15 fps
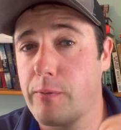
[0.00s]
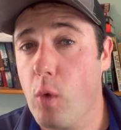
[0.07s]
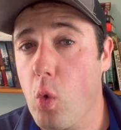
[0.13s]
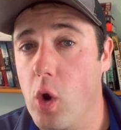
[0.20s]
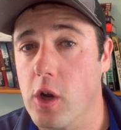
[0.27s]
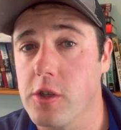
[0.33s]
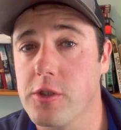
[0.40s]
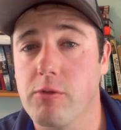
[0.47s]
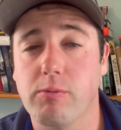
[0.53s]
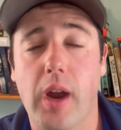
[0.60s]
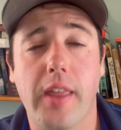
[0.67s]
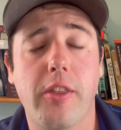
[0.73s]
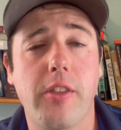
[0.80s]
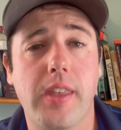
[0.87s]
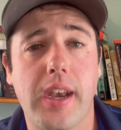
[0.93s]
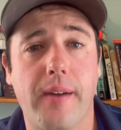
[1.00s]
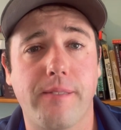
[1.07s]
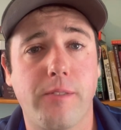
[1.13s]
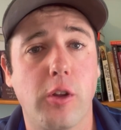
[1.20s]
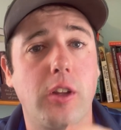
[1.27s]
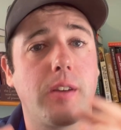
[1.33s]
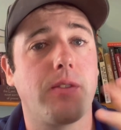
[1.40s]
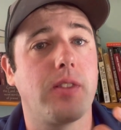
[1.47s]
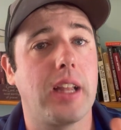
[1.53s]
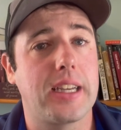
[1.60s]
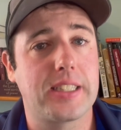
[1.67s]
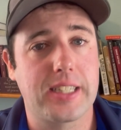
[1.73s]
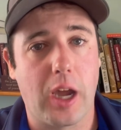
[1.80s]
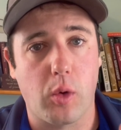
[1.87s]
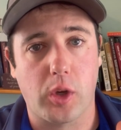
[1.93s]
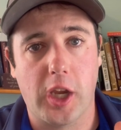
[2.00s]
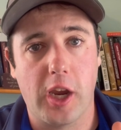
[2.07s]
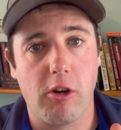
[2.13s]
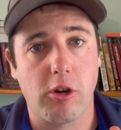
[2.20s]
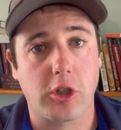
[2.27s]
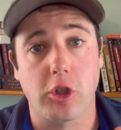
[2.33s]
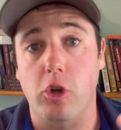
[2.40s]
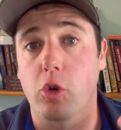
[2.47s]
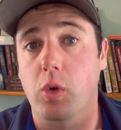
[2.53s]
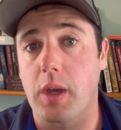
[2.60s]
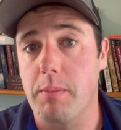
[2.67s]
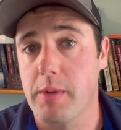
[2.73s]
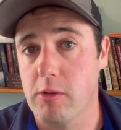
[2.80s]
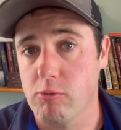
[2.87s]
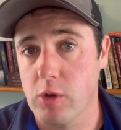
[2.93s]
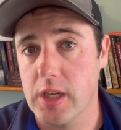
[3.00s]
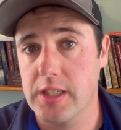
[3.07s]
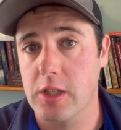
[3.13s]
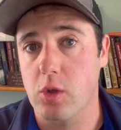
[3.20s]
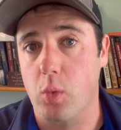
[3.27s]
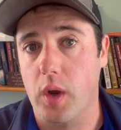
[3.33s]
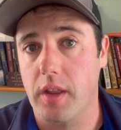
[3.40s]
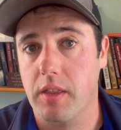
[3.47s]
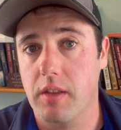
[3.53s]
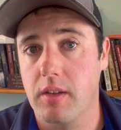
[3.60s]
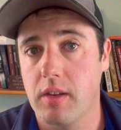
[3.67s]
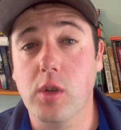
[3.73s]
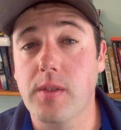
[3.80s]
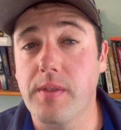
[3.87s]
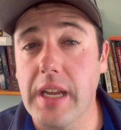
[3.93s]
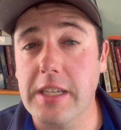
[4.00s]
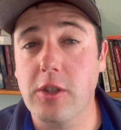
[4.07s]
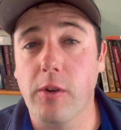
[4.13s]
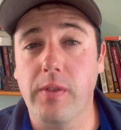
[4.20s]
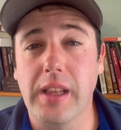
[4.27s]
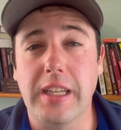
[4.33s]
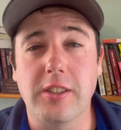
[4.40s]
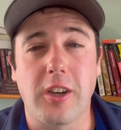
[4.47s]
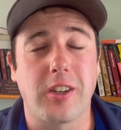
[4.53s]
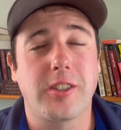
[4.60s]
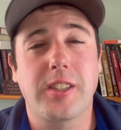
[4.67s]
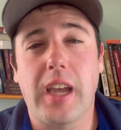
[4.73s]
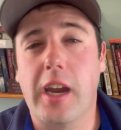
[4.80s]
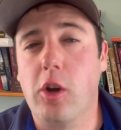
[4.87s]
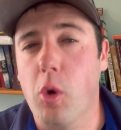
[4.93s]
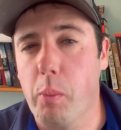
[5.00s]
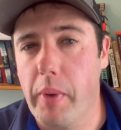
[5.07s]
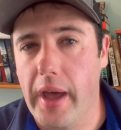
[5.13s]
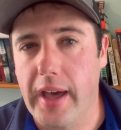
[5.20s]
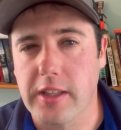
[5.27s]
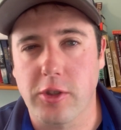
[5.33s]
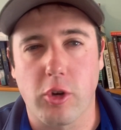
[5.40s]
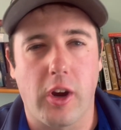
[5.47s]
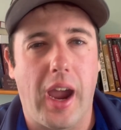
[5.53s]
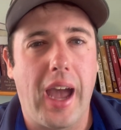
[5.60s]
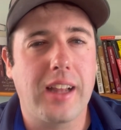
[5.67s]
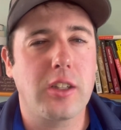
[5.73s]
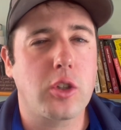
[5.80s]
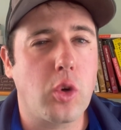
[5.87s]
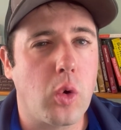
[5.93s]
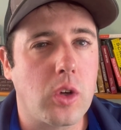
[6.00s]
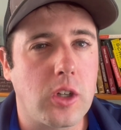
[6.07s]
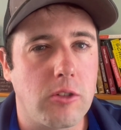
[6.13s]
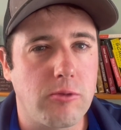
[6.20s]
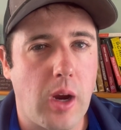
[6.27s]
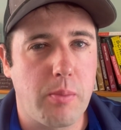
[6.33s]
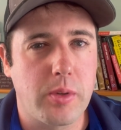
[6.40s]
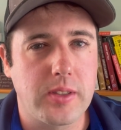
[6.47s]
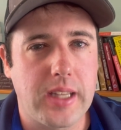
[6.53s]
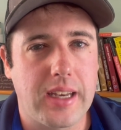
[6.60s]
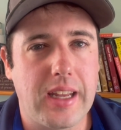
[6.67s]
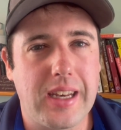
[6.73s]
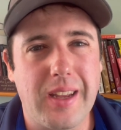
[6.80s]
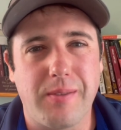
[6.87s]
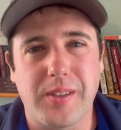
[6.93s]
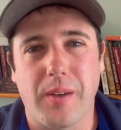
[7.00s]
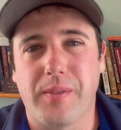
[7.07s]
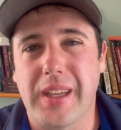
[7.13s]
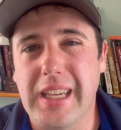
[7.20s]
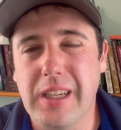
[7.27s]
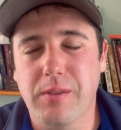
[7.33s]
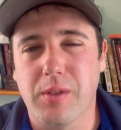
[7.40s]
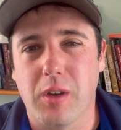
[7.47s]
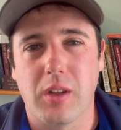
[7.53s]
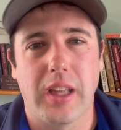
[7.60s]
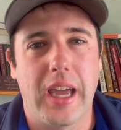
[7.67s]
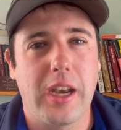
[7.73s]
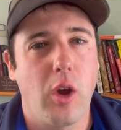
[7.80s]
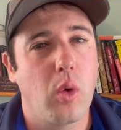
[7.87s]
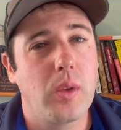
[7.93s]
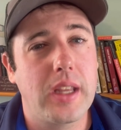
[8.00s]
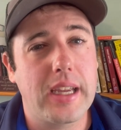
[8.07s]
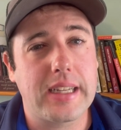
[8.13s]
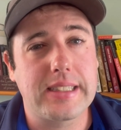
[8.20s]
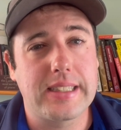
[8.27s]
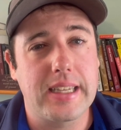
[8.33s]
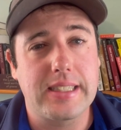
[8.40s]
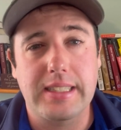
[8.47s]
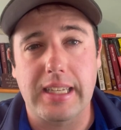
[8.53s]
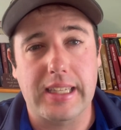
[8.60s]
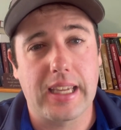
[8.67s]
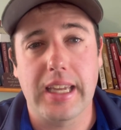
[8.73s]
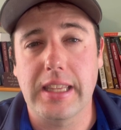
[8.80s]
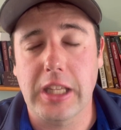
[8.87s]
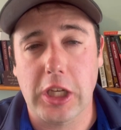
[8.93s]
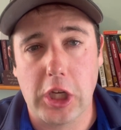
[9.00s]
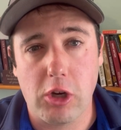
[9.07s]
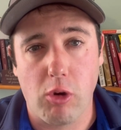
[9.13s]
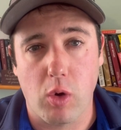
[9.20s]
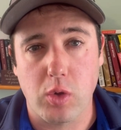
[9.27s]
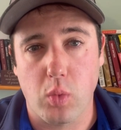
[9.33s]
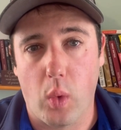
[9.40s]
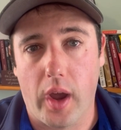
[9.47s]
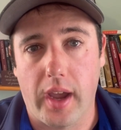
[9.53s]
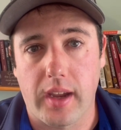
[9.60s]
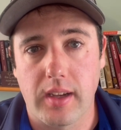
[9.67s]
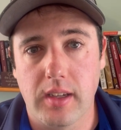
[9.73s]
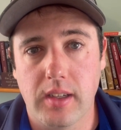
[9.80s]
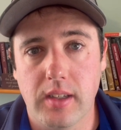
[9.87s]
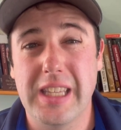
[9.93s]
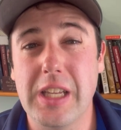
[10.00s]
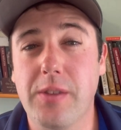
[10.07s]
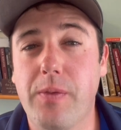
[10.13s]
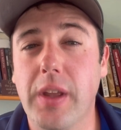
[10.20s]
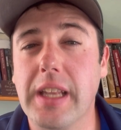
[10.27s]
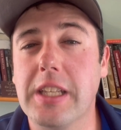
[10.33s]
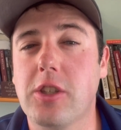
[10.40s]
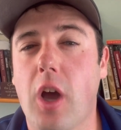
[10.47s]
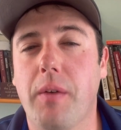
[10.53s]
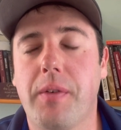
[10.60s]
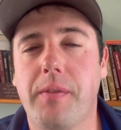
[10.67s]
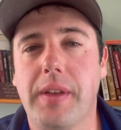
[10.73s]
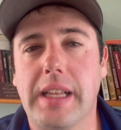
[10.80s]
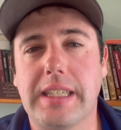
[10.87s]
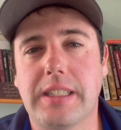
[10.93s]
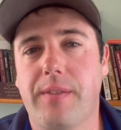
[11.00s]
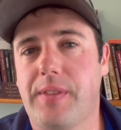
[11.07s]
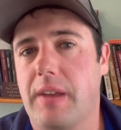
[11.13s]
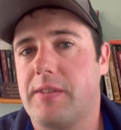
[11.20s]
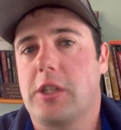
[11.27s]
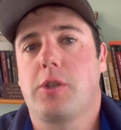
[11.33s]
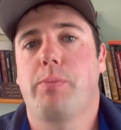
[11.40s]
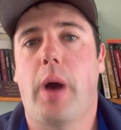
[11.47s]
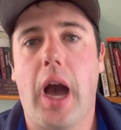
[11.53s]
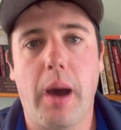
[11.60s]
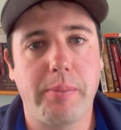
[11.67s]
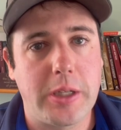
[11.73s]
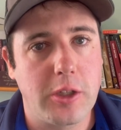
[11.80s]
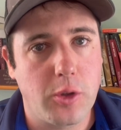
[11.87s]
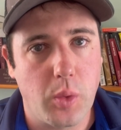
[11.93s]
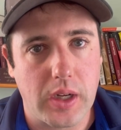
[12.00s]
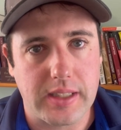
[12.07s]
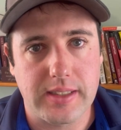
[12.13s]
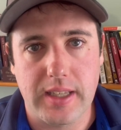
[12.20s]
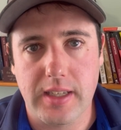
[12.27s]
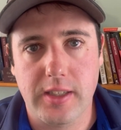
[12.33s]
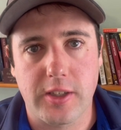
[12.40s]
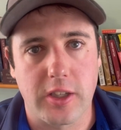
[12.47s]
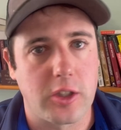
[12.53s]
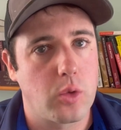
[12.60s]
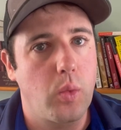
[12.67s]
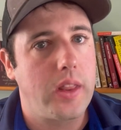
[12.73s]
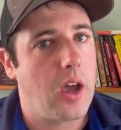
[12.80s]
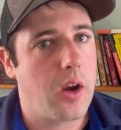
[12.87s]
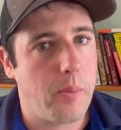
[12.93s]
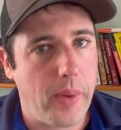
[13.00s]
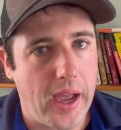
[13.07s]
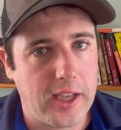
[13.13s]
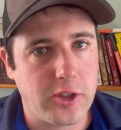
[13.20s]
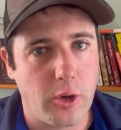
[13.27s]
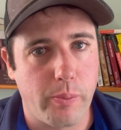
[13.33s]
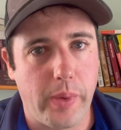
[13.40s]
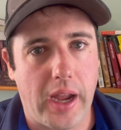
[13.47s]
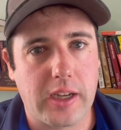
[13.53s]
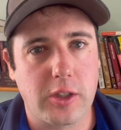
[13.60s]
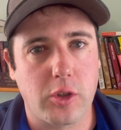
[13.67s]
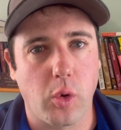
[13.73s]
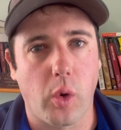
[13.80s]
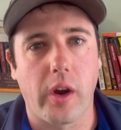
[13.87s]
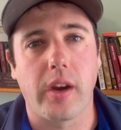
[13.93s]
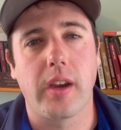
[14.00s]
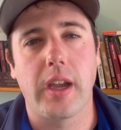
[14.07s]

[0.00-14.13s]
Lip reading: force rather than a fully fleshed out character who can be reasoned with. Force of nature villains are psychopaths or allegorical representatives of evil and only exist to get in the hero's way. These villains often feel as if they've just popped into existence without a past or backstory